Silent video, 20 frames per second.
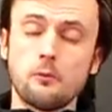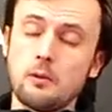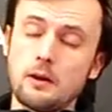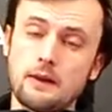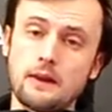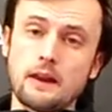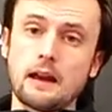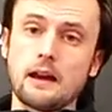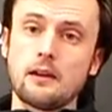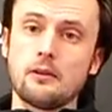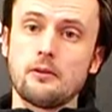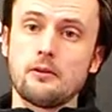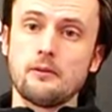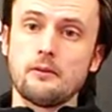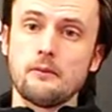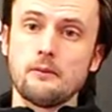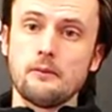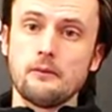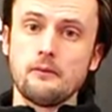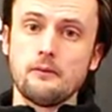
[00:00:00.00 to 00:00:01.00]

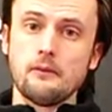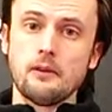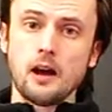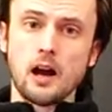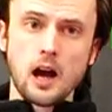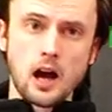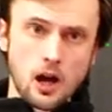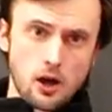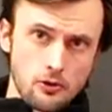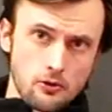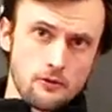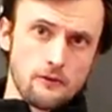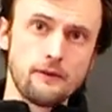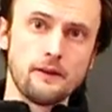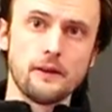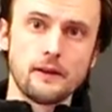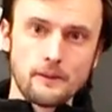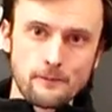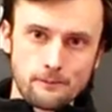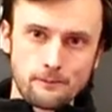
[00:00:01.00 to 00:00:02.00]
without
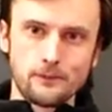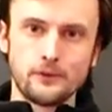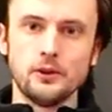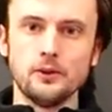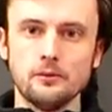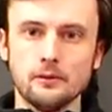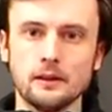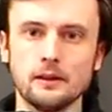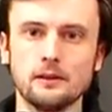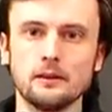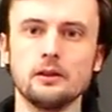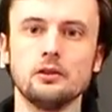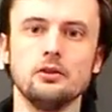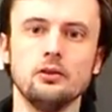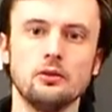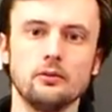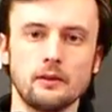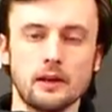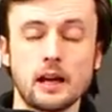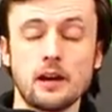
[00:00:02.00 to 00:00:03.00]
overdoing
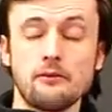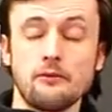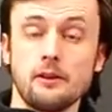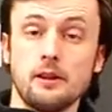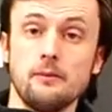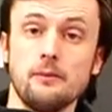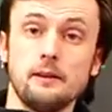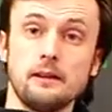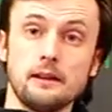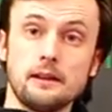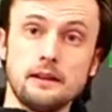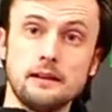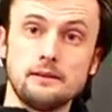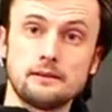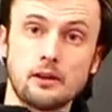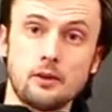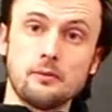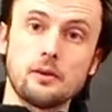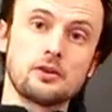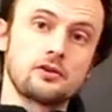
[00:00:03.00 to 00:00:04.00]
your recovery ability
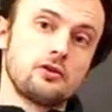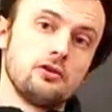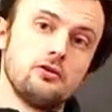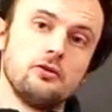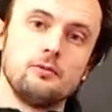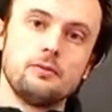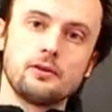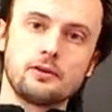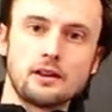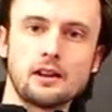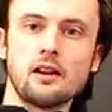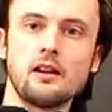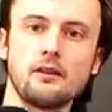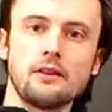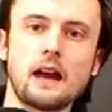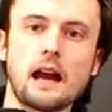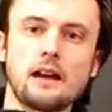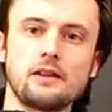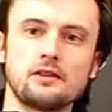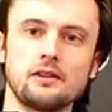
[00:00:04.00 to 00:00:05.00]
so much that your body
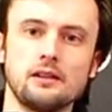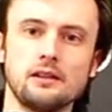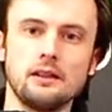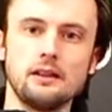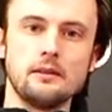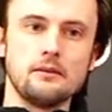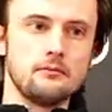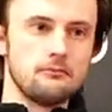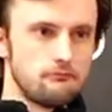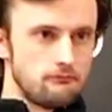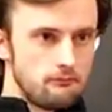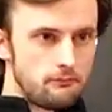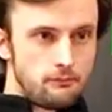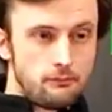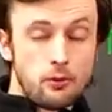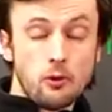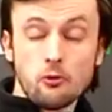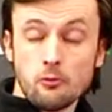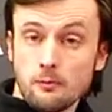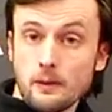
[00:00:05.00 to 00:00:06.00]
can't actually
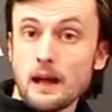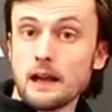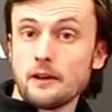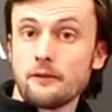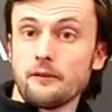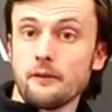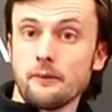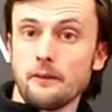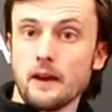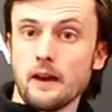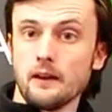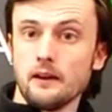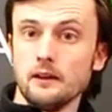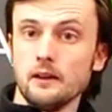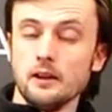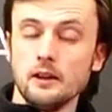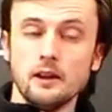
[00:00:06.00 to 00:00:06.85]
pull back from that.